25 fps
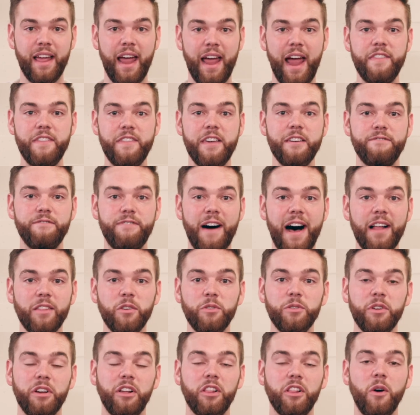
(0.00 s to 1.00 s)
and they
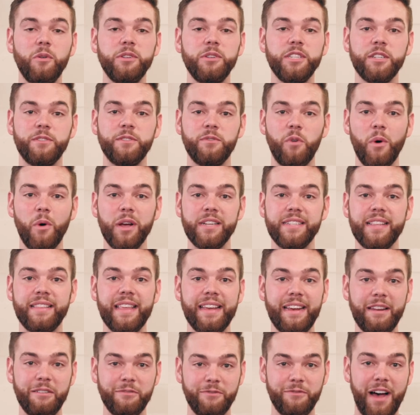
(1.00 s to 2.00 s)
follow the closest voice that
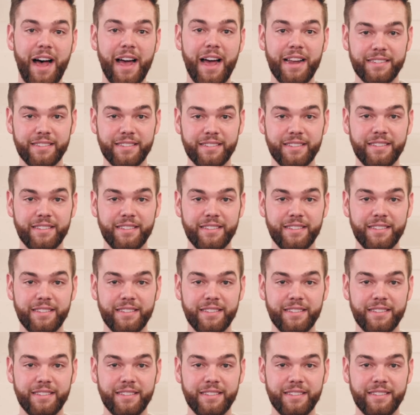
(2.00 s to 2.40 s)
they can find.